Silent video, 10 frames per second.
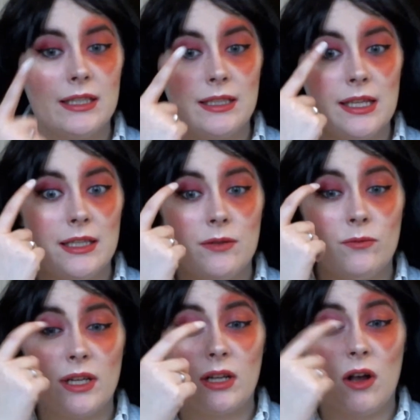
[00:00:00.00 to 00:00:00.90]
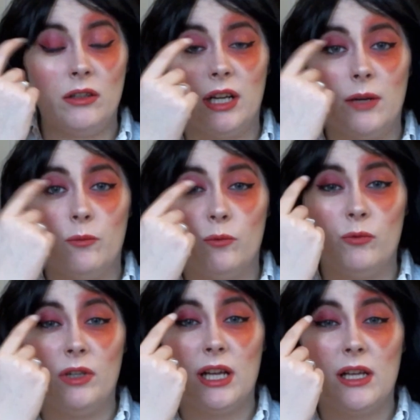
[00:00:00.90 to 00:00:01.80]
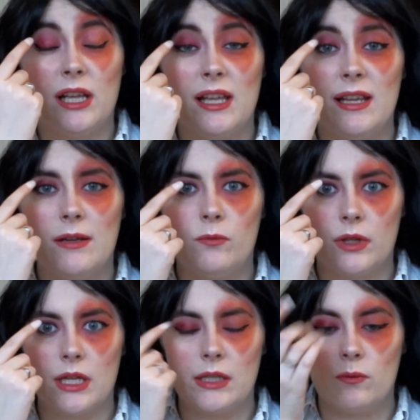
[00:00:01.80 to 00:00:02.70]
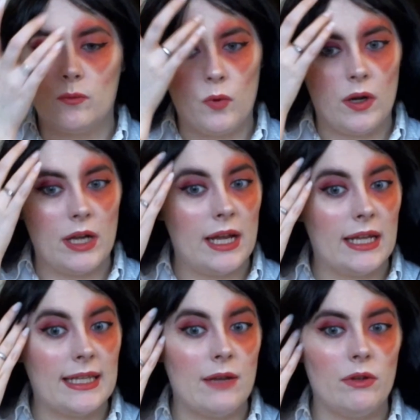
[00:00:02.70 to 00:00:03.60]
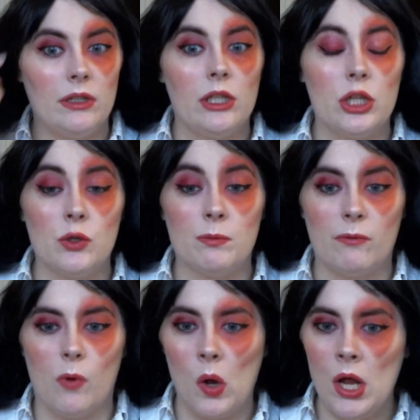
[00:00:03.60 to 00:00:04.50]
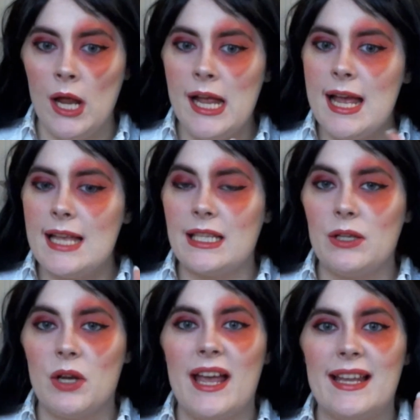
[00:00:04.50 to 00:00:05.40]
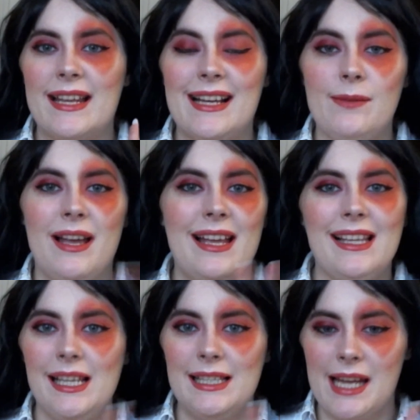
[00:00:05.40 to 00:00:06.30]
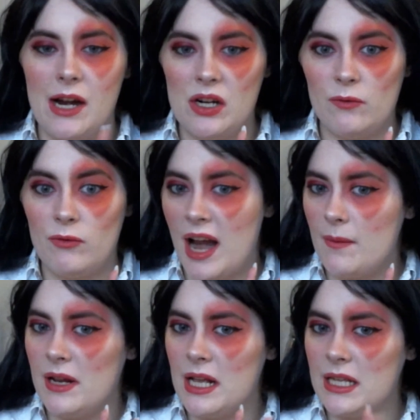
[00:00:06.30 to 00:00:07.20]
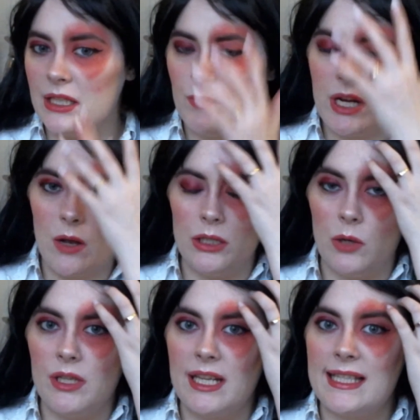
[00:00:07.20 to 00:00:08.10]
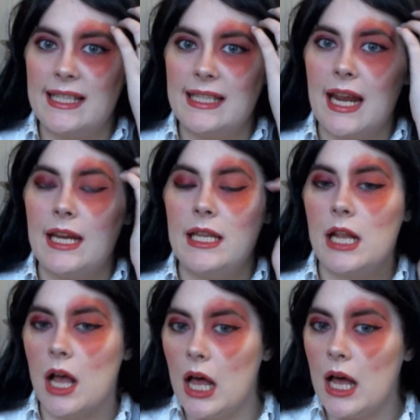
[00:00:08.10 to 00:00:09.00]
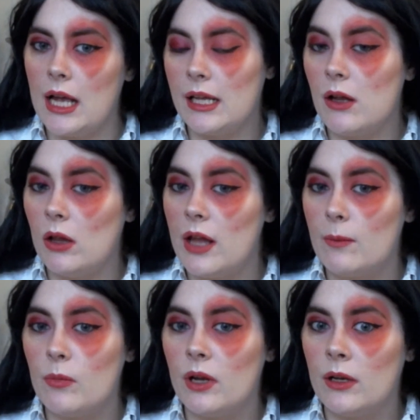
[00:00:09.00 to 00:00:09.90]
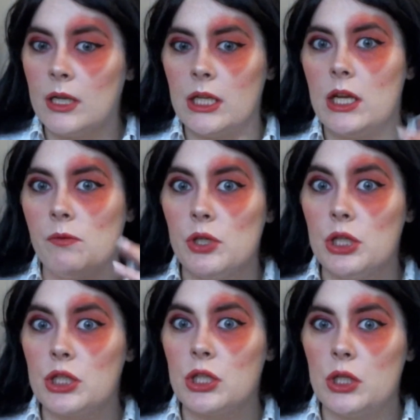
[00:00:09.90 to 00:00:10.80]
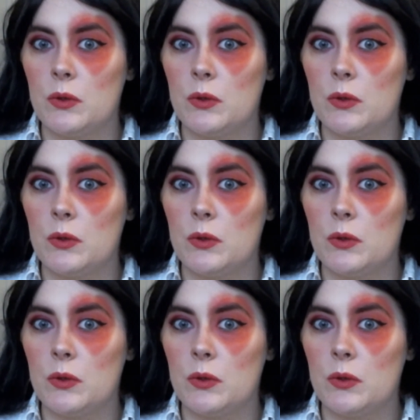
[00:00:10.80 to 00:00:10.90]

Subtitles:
This red color with this one I had never used before, so, and I'm a little scared of red because we all know it can stain the eye and all that, but if you just